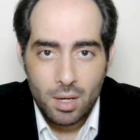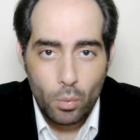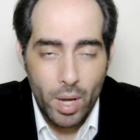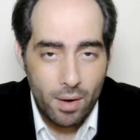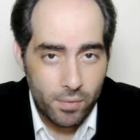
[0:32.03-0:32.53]

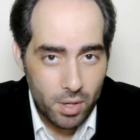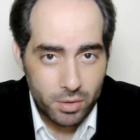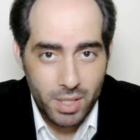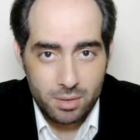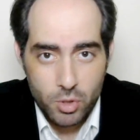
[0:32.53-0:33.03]
We have
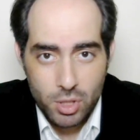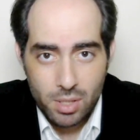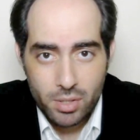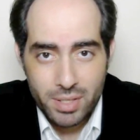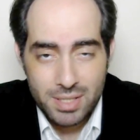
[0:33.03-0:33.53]
learned that machine
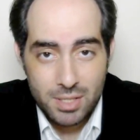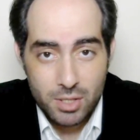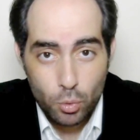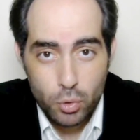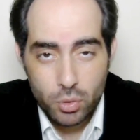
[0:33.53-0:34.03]
learning is
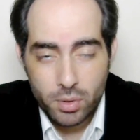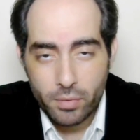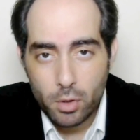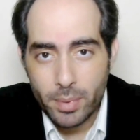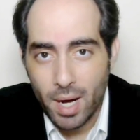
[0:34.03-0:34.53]
used to
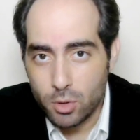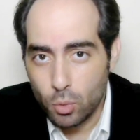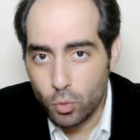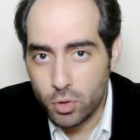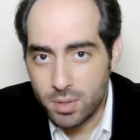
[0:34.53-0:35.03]
develop AI
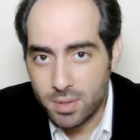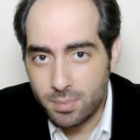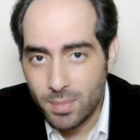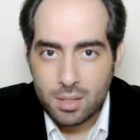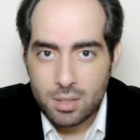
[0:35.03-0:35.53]
solutions.
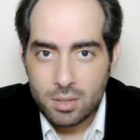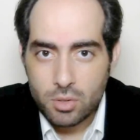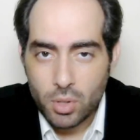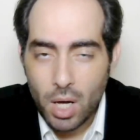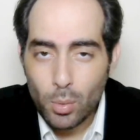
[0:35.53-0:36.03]

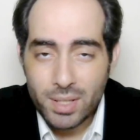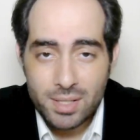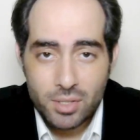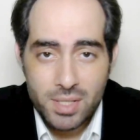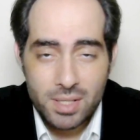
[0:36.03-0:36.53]
So now let us
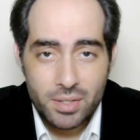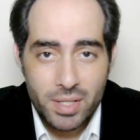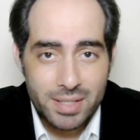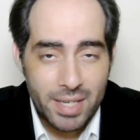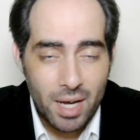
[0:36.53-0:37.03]
consider
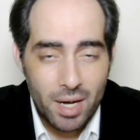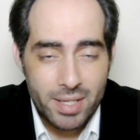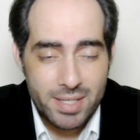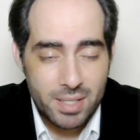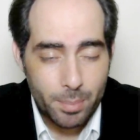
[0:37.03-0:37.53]
that AI
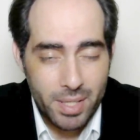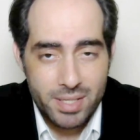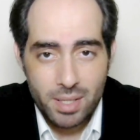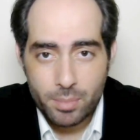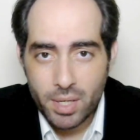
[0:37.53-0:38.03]
is the
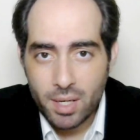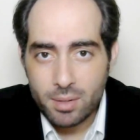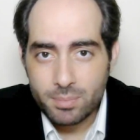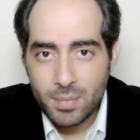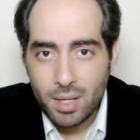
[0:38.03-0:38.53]
biggest umbrella,
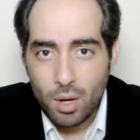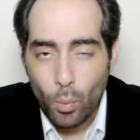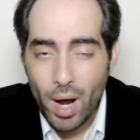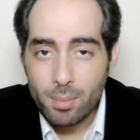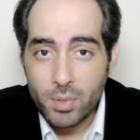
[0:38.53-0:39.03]

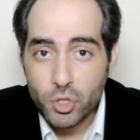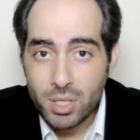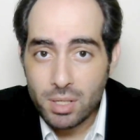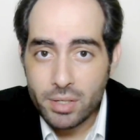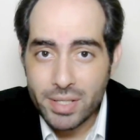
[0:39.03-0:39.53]
while
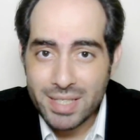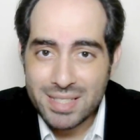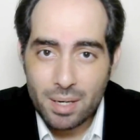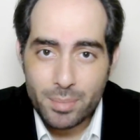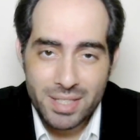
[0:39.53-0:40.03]
machine learning is
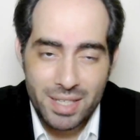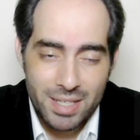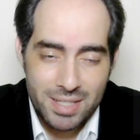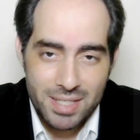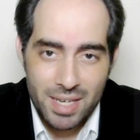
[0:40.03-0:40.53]
coming
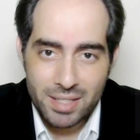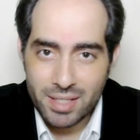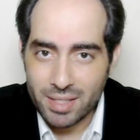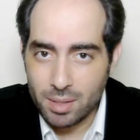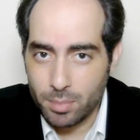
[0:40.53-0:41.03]
inside
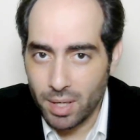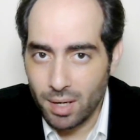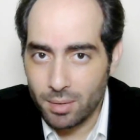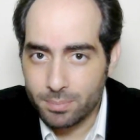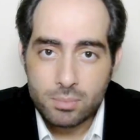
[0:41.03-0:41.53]
that umbrella.